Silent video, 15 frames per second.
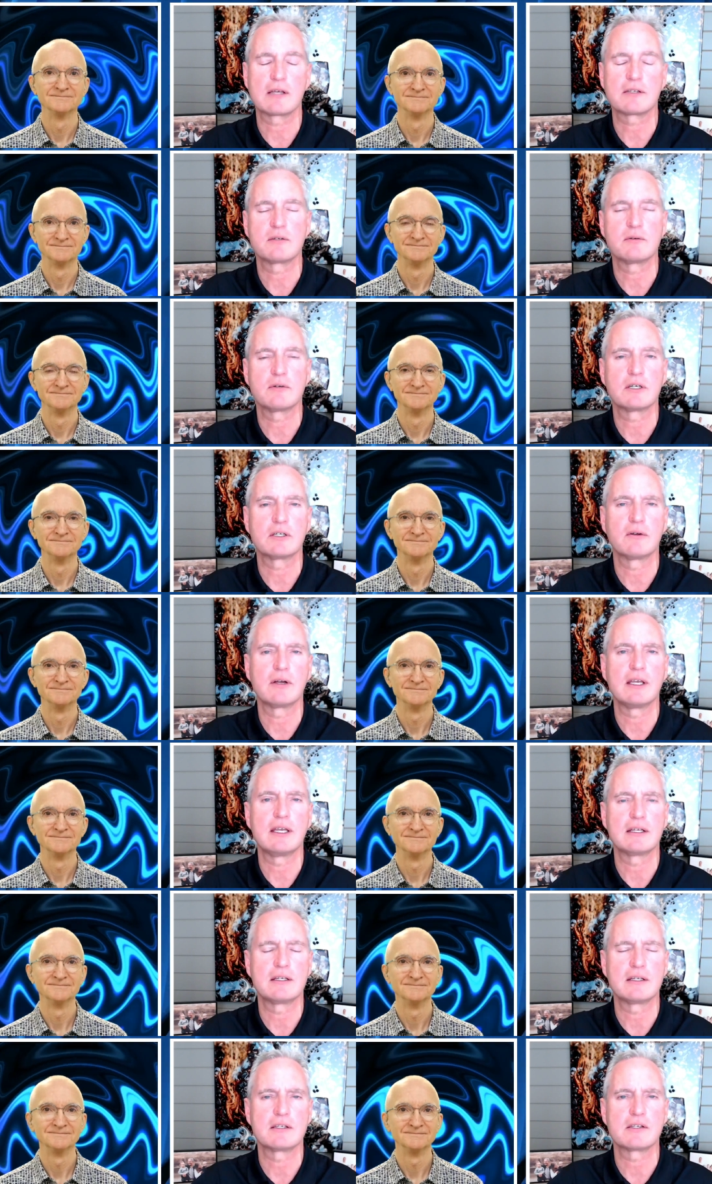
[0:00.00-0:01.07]
Speaker 1: consumer has
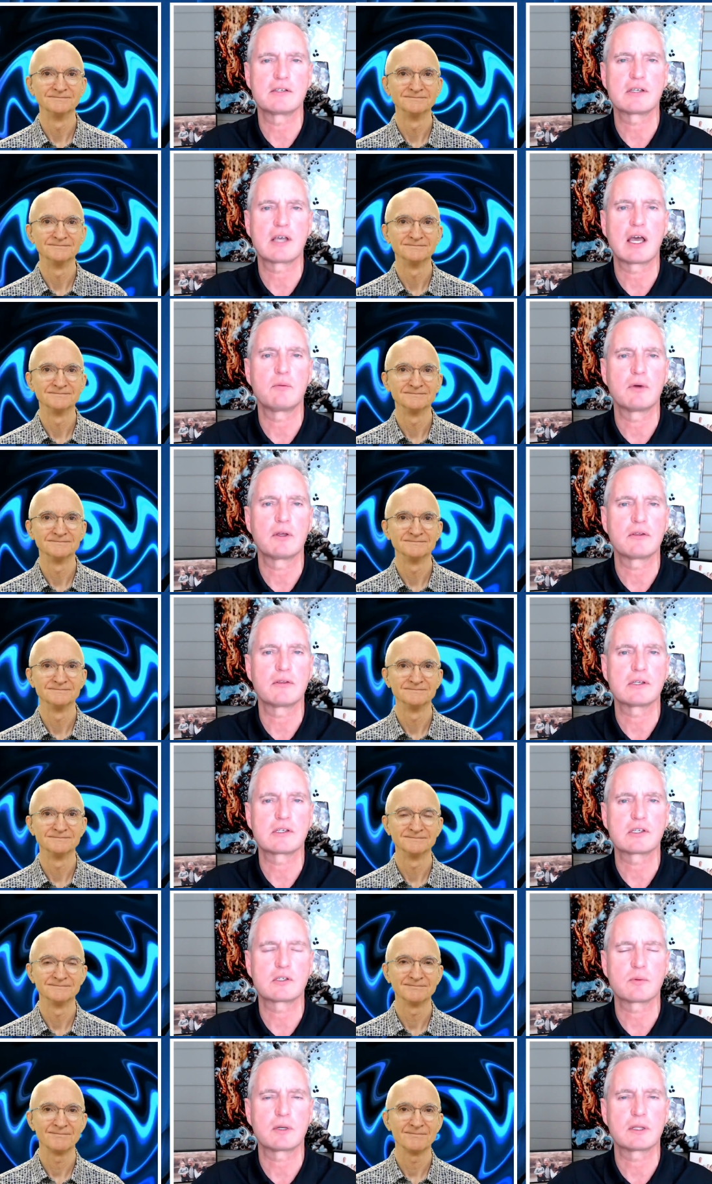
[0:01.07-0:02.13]
to agree and decide
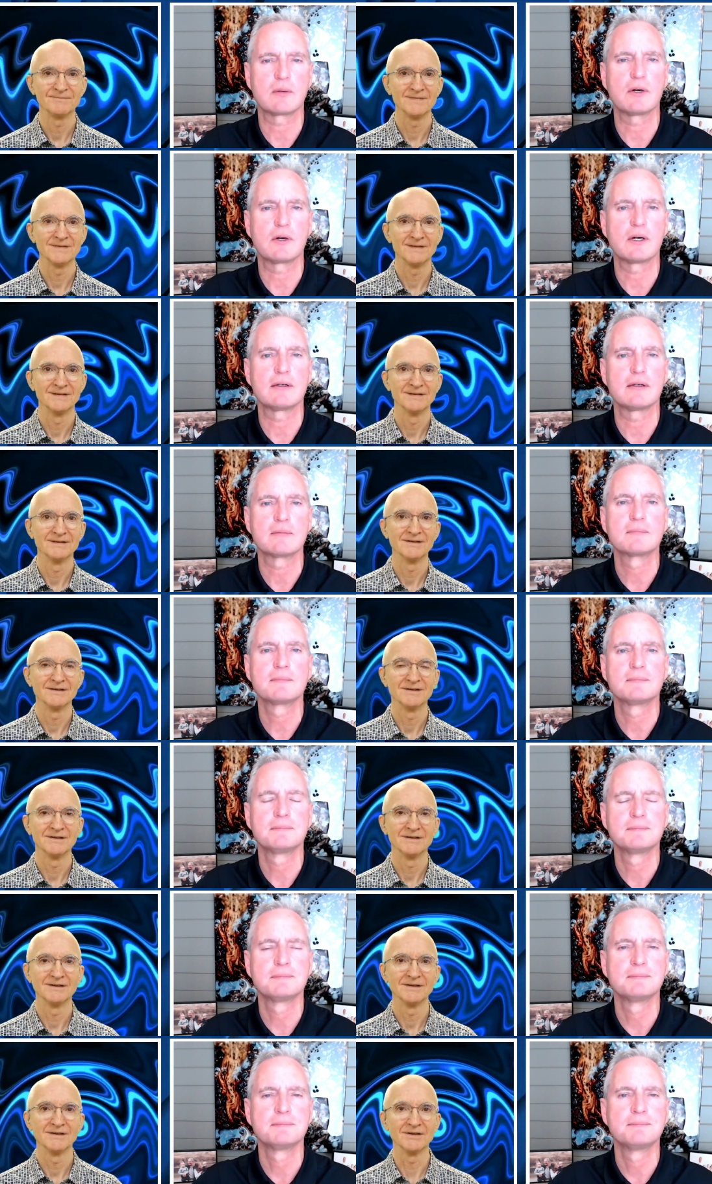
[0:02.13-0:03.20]
whether this is what they
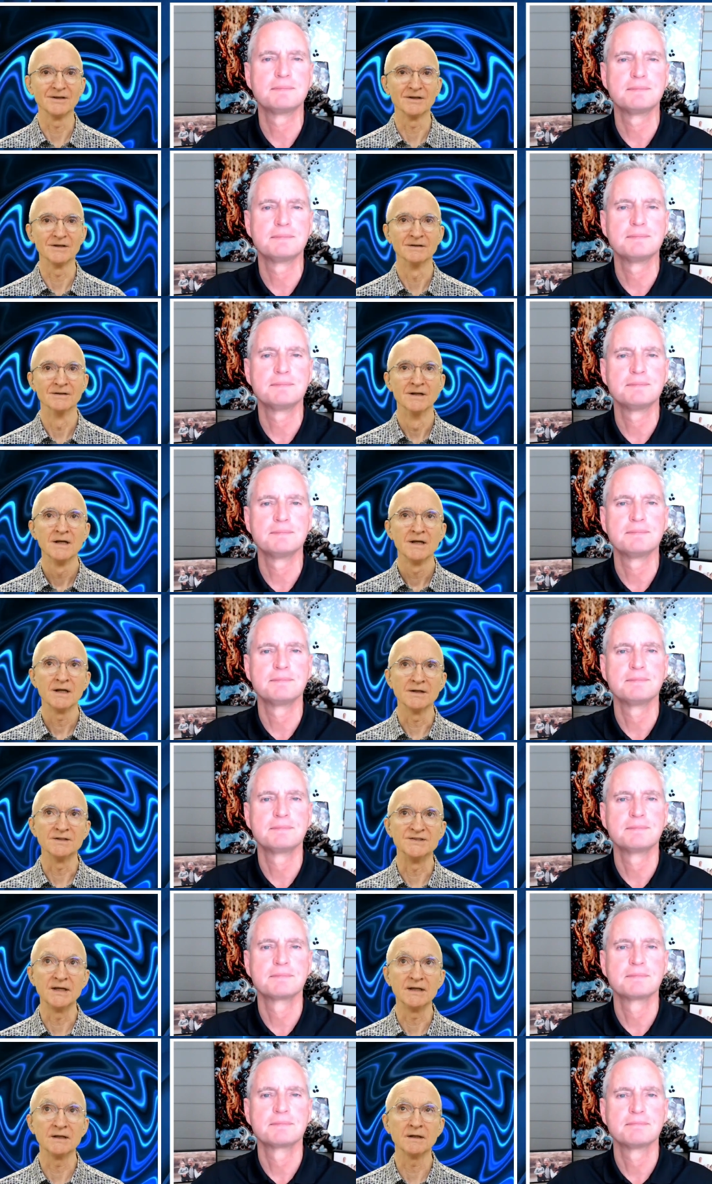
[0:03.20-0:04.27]
want.
Speaker 2: Yeah. Uh,
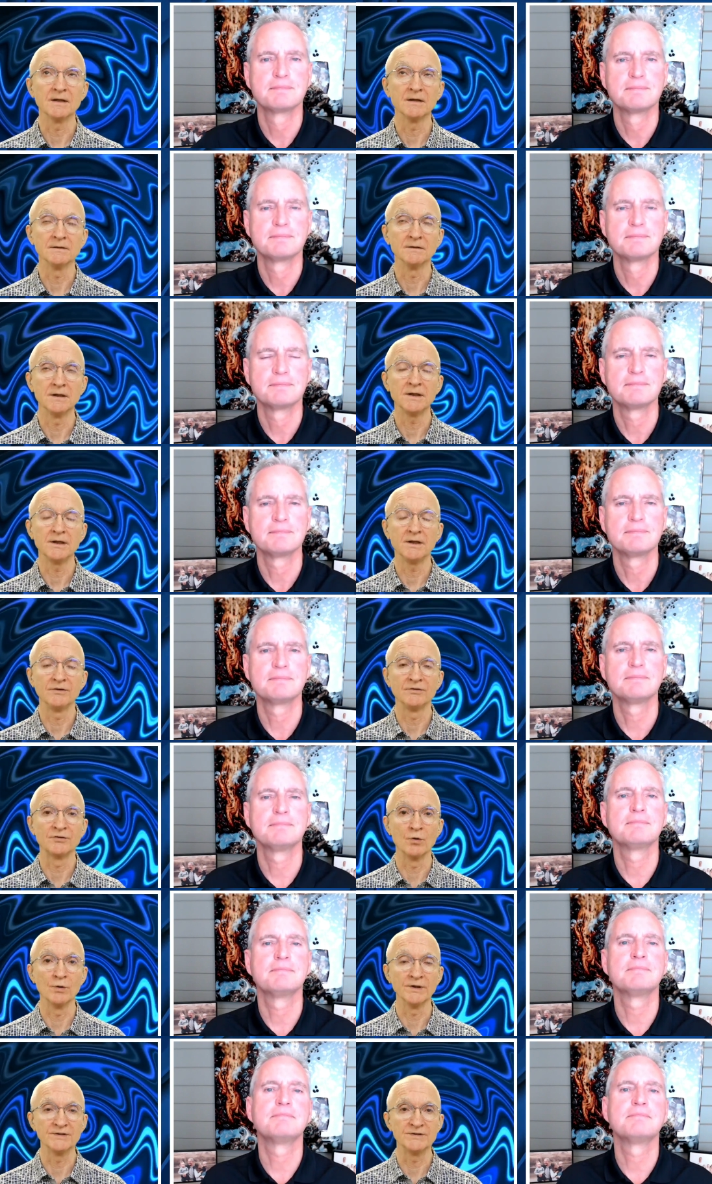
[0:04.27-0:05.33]
data is
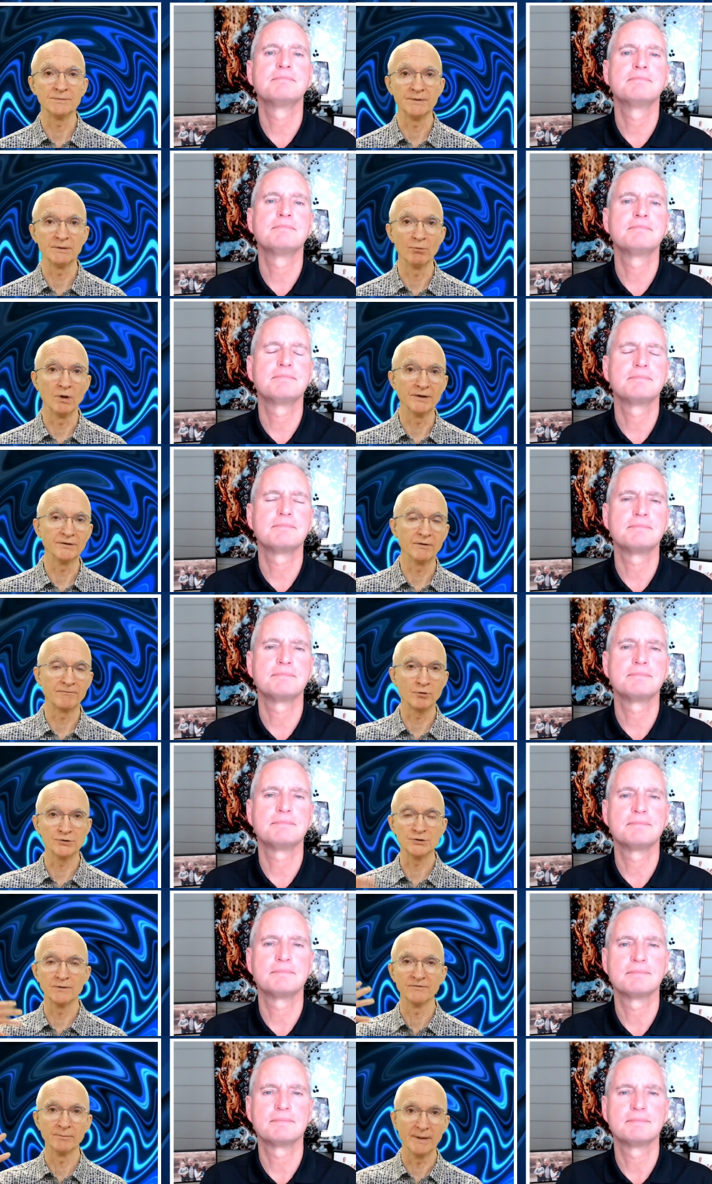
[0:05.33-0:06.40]
going to be, well, of course, you
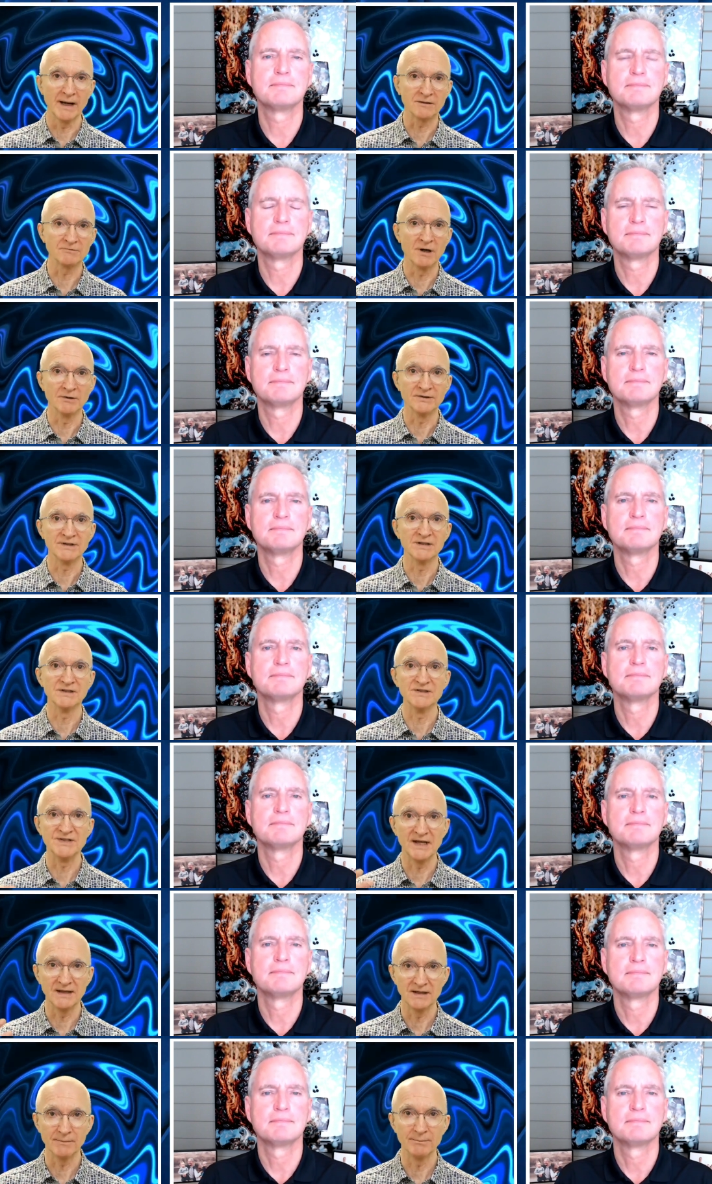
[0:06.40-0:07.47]
have a background in
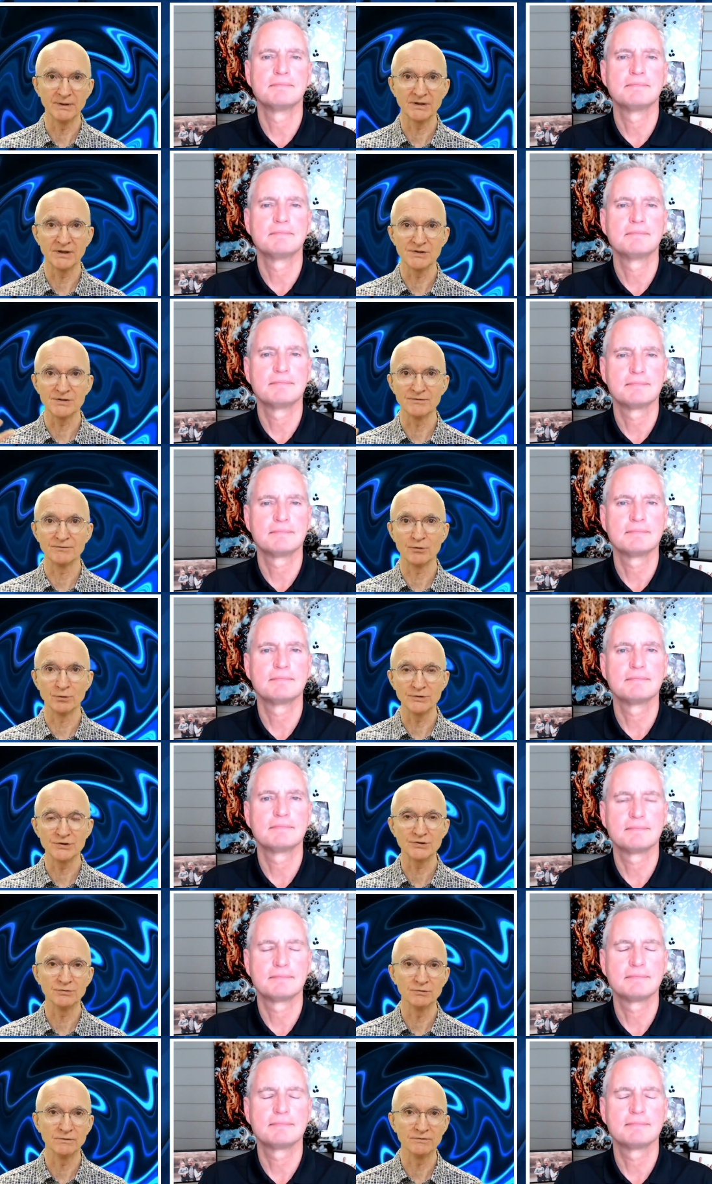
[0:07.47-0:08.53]
data because, of course,
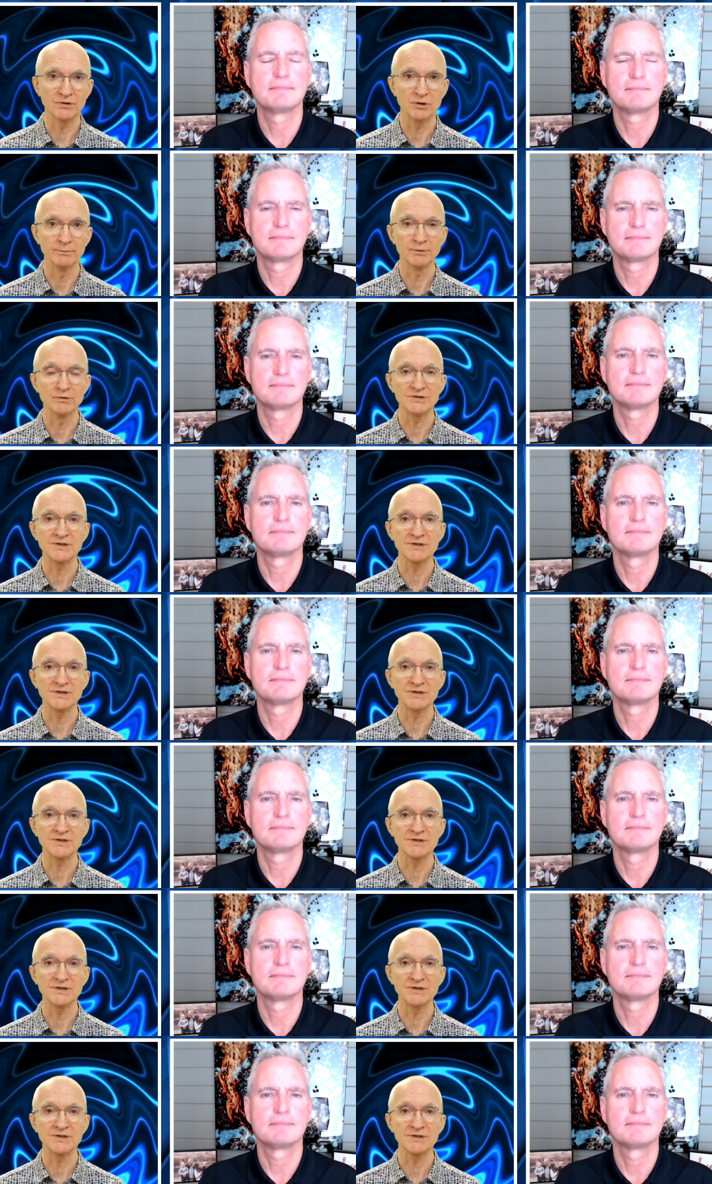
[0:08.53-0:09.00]
you have a computer